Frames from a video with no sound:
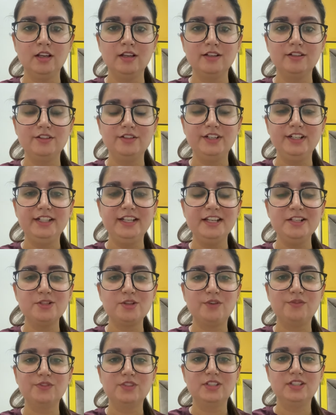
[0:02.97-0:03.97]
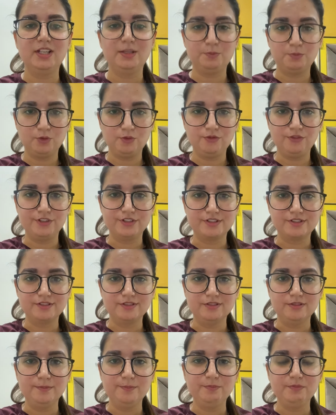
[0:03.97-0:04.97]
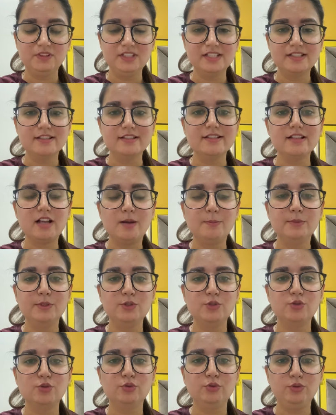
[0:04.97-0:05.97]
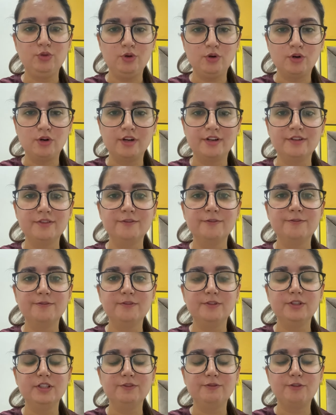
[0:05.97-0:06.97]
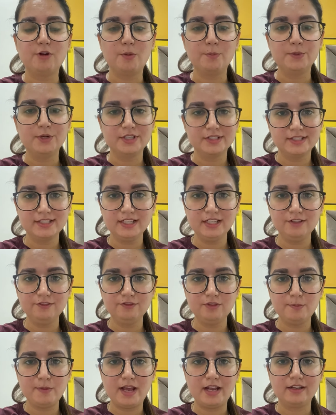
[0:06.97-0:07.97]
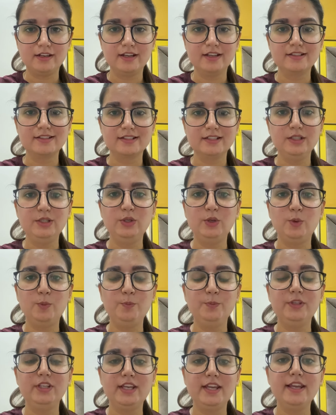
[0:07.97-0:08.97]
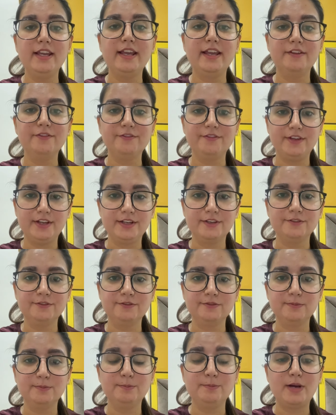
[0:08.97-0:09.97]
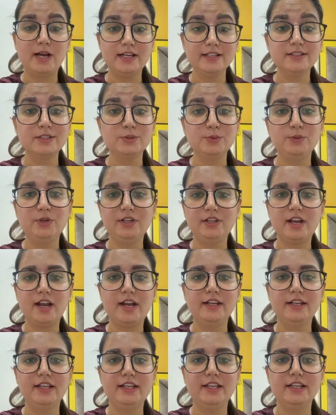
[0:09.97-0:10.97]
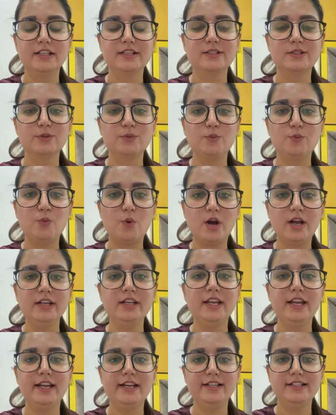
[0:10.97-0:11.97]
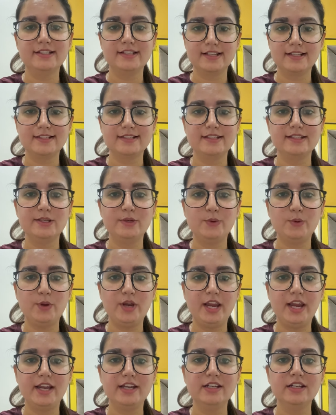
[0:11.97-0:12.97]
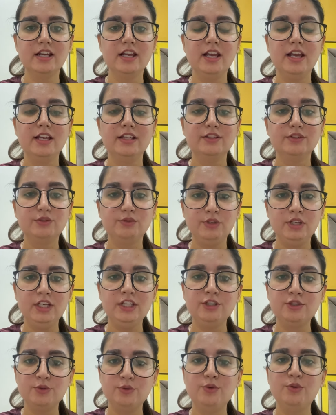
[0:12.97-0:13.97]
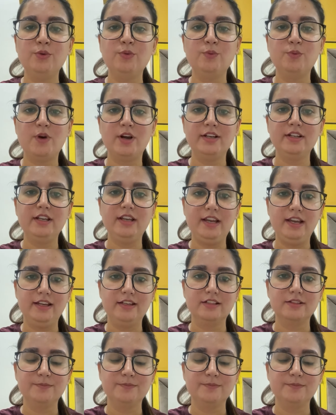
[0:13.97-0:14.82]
Greetings of the day, Professor. This is Amanjot Kaur from Nursing Informatics Group KFF. My student ID is 186083218.